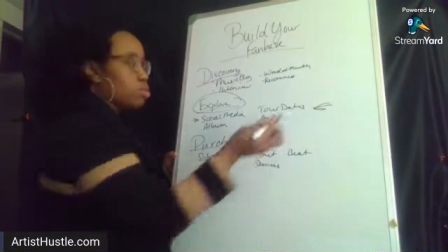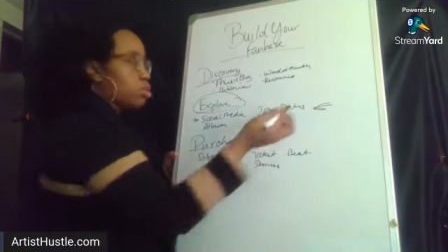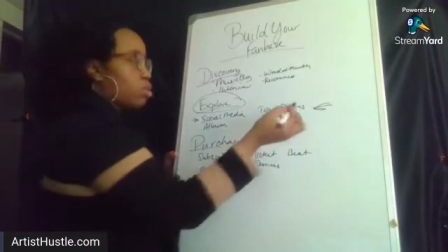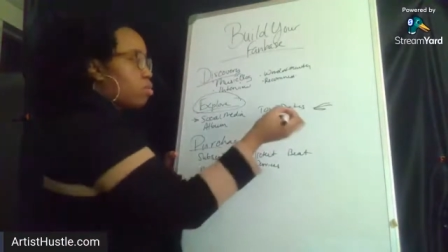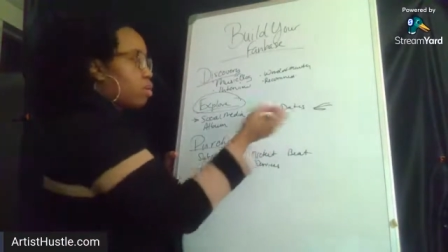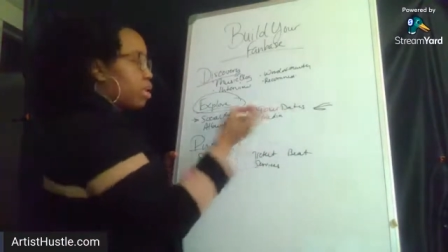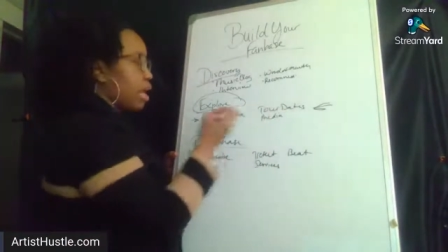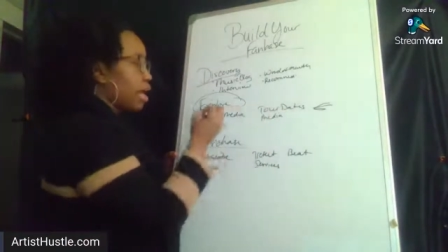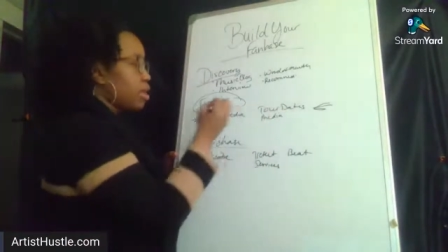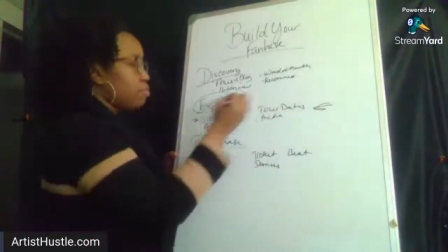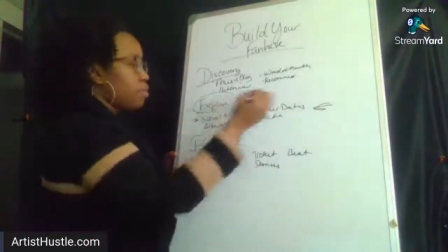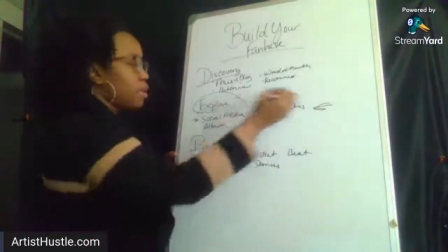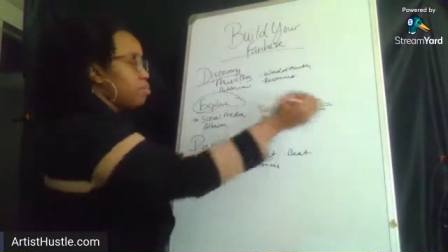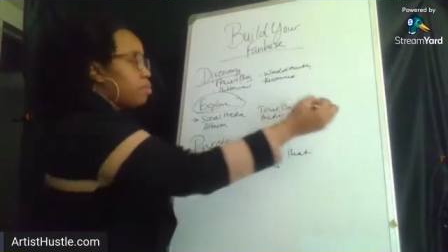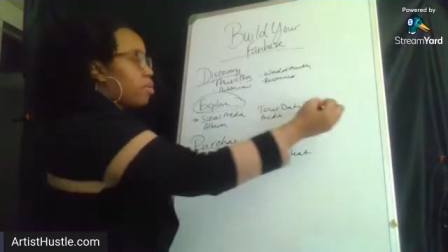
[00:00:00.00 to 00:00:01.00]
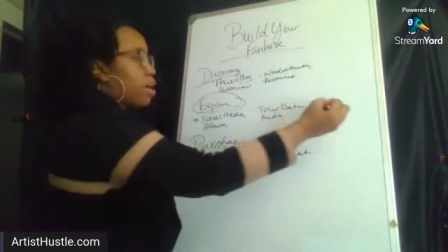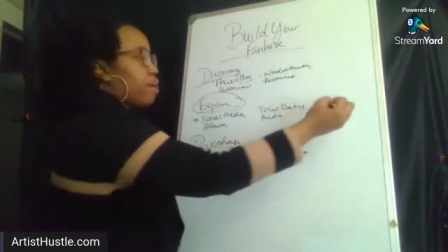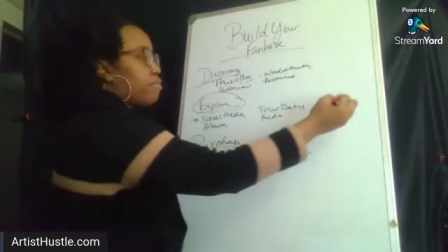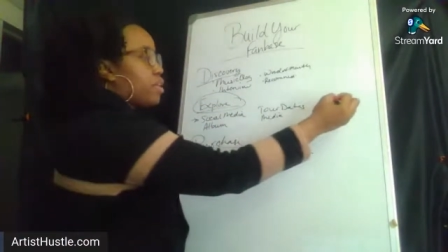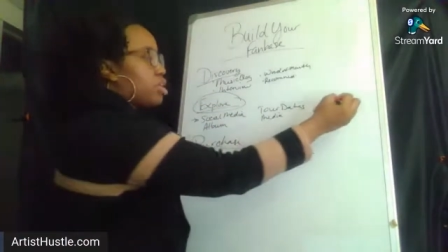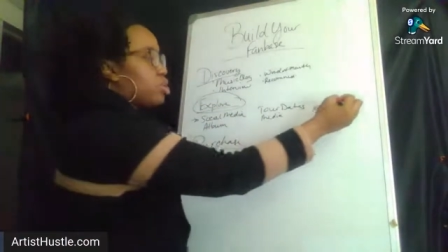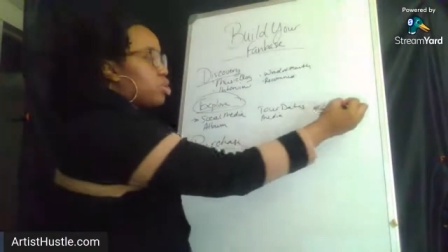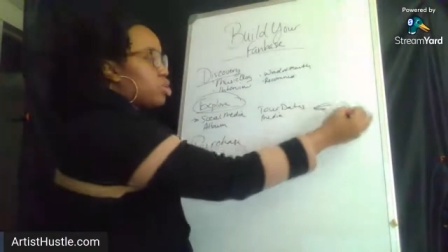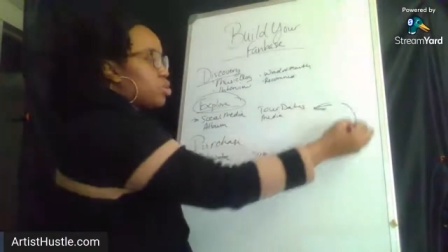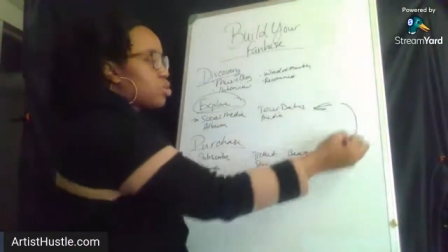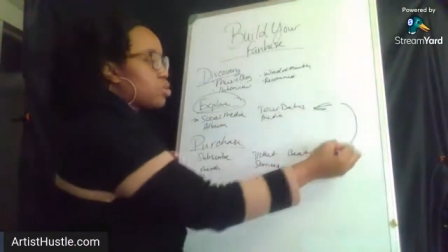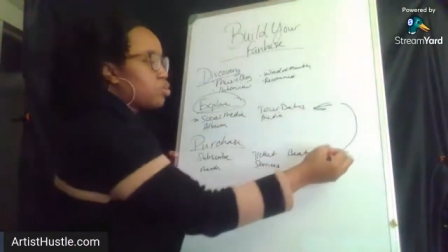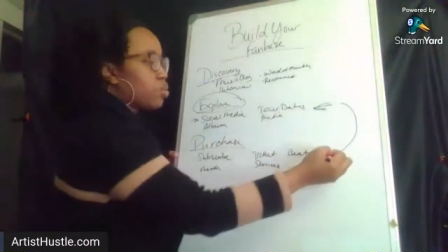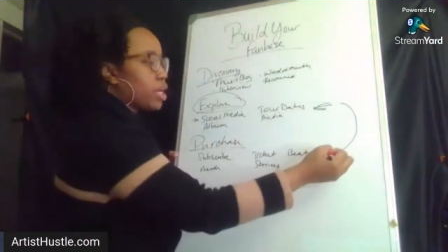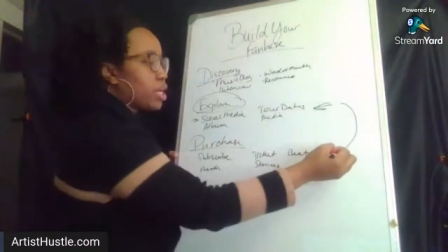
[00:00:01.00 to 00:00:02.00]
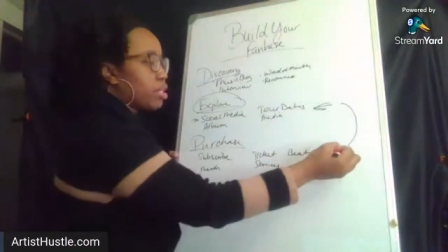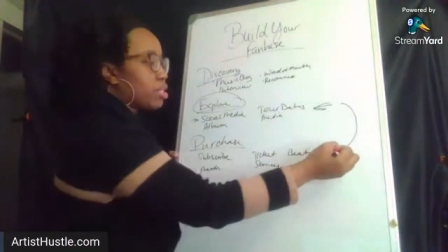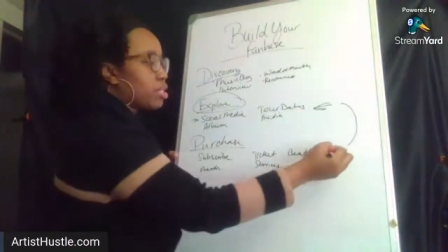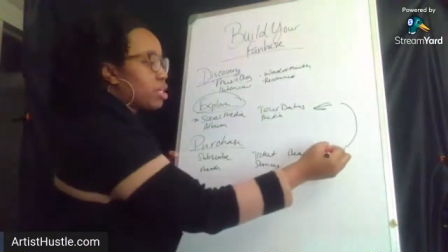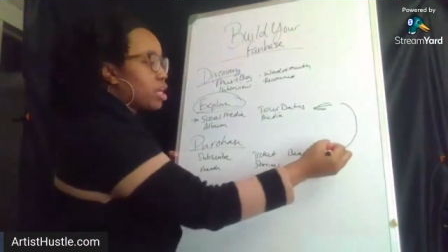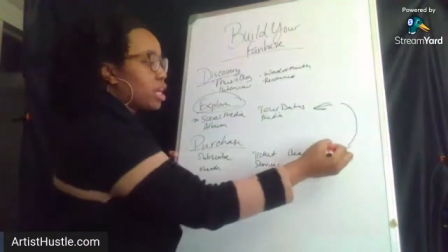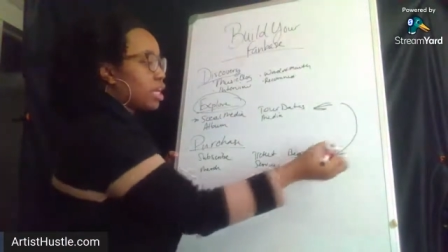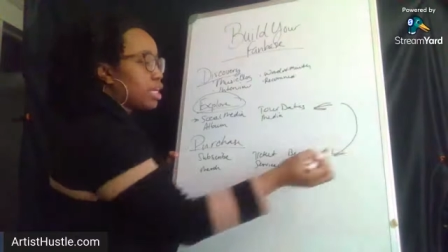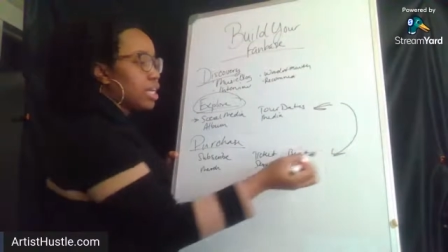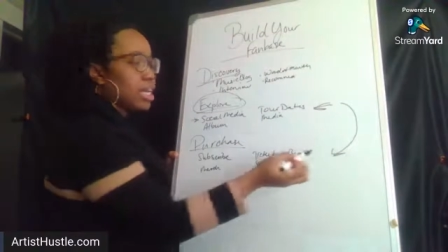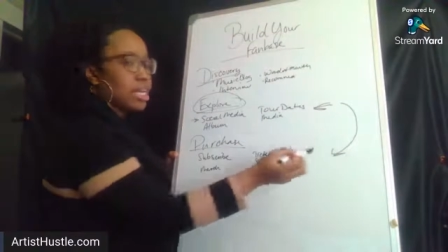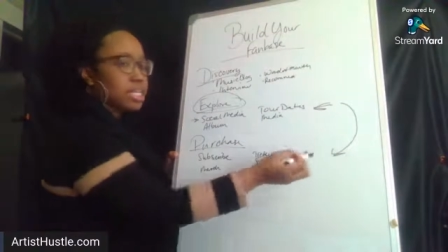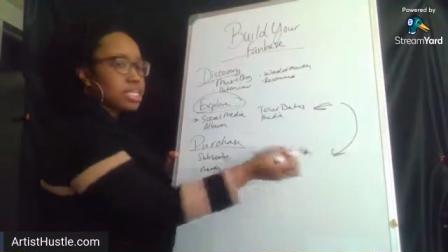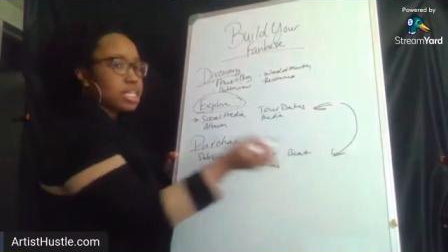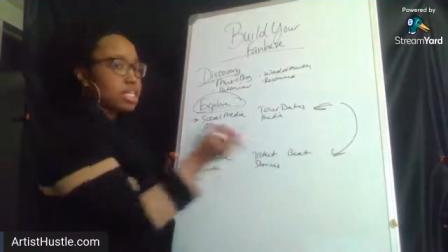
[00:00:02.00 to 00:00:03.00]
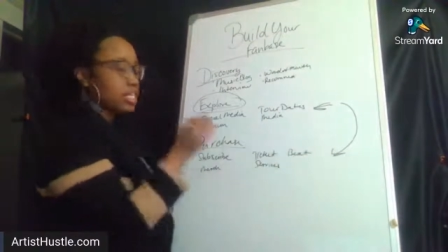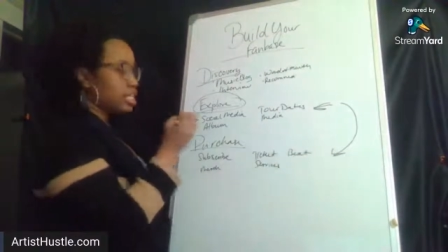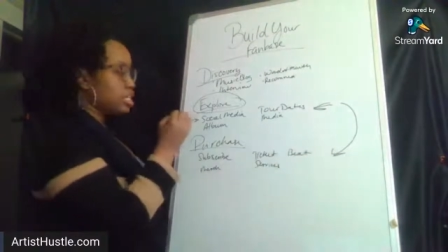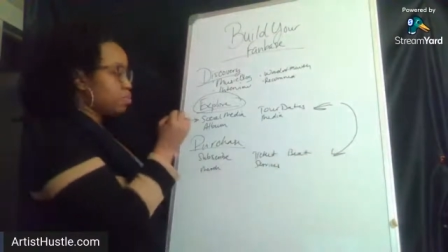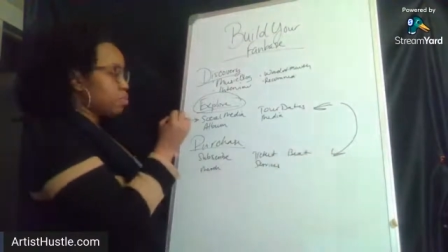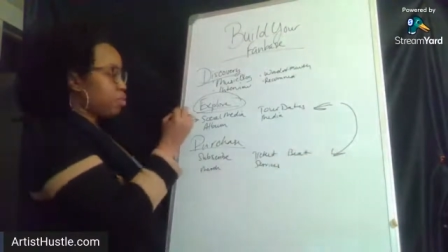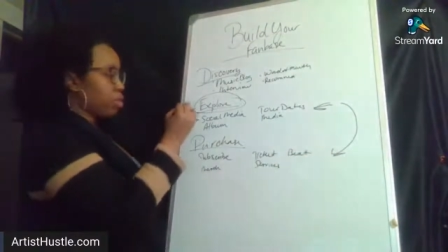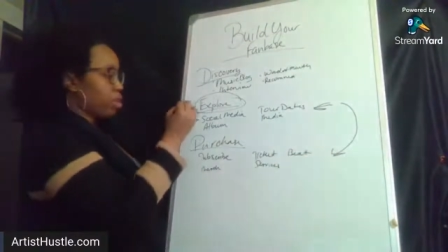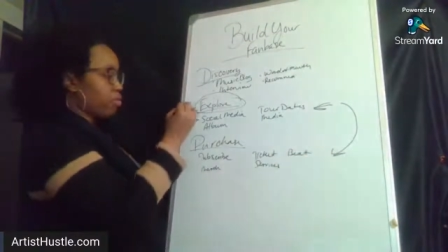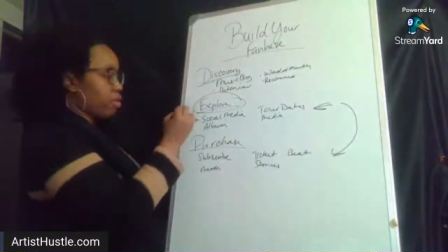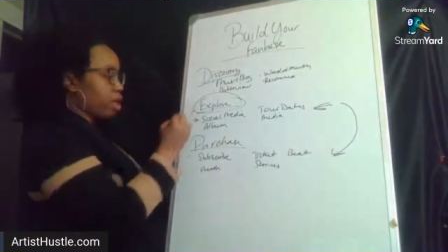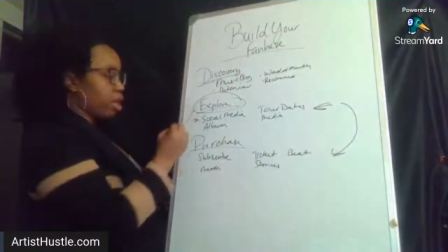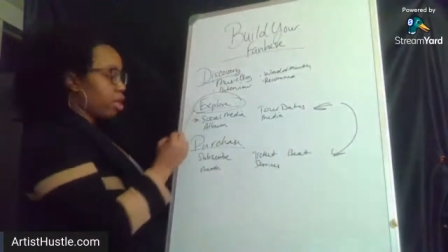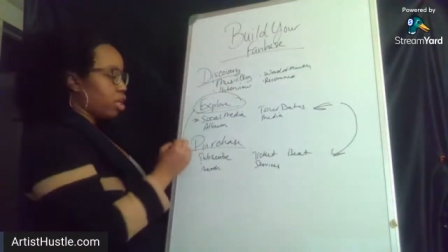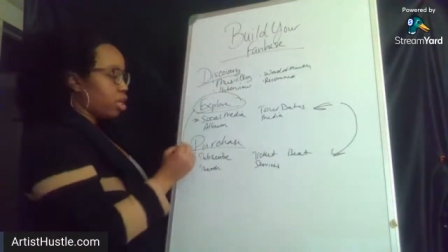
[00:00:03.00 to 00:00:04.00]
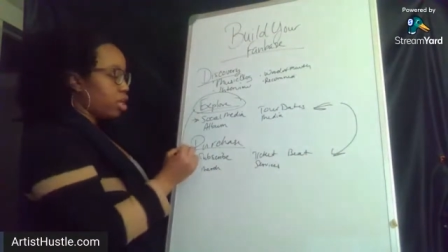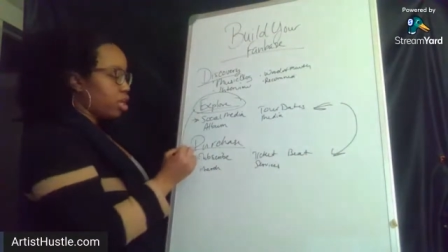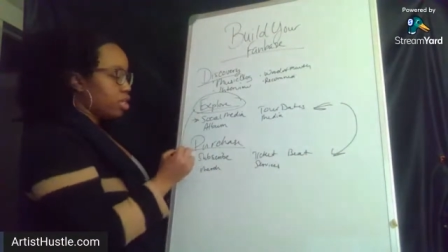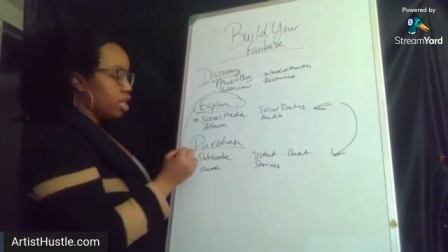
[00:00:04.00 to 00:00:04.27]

So a lot of people have issues with getting to this point, right?